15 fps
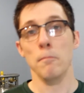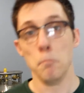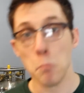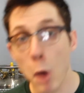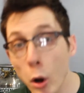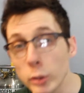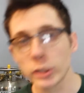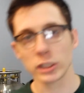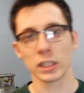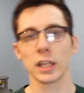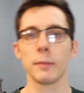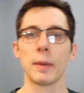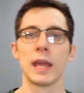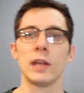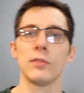
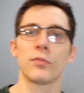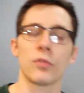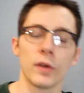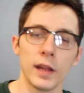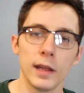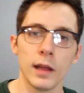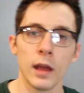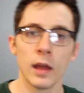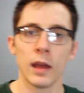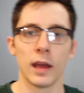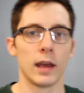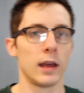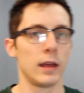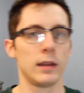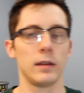mostly pain-free,
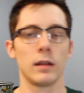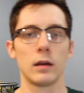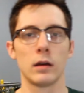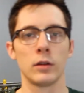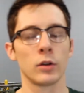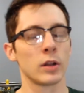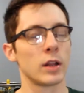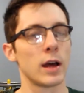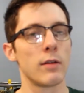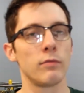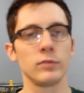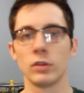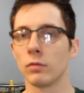and you're gonna have,